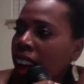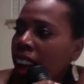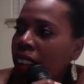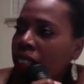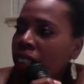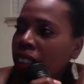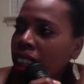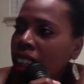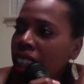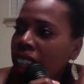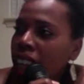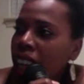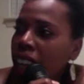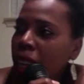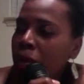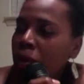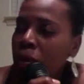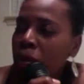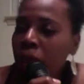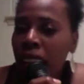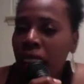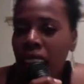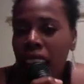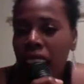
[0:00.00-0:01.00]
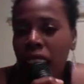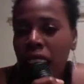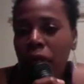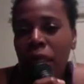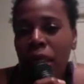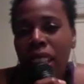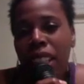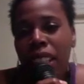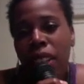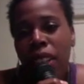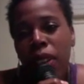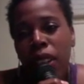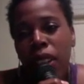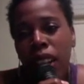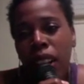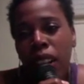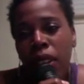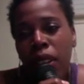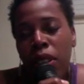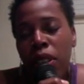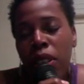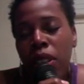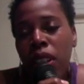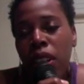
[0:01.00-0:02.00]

felt like, man, we so close,